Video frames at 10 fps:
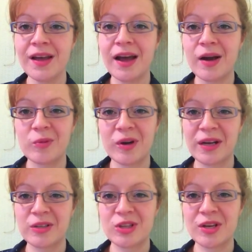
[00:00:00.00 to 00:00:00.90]
And we're
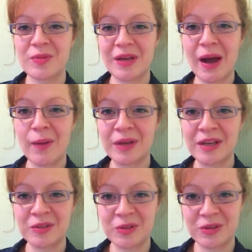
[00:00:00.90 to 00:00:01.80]
actually
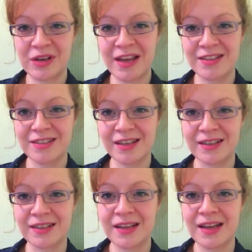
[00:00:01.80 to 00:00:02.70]
becoming the
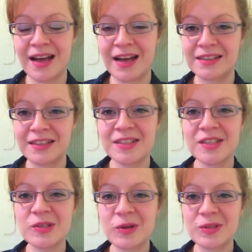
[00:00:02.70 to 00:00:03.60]
Creator. And this
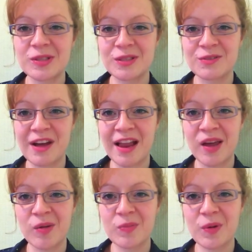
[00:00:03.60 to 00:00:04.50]
is going to
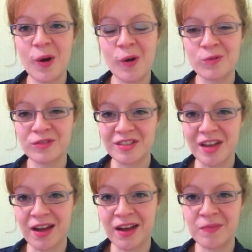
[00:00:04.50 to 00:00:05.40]
develop over
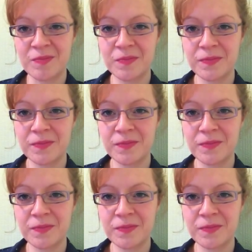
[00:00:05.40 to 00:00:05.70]
time